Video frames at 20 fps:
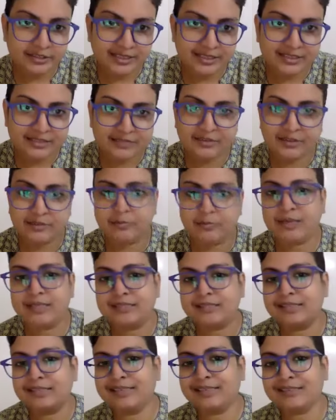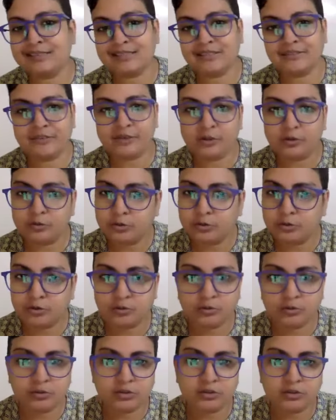That's if they pass like 7 loose
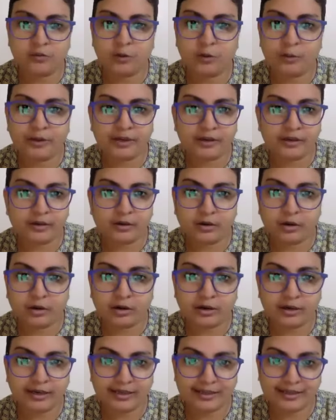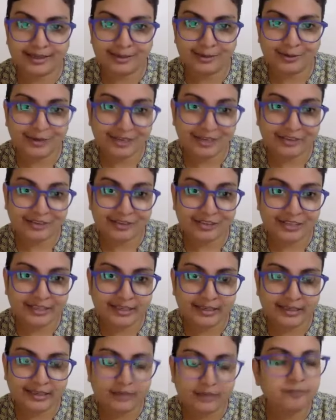stools or vomited a lot and they're looking really
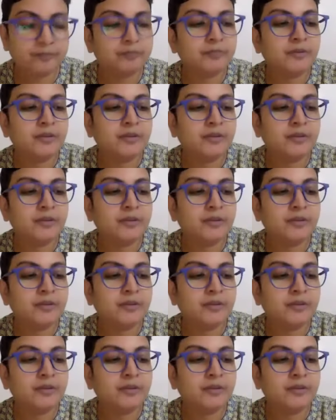dull.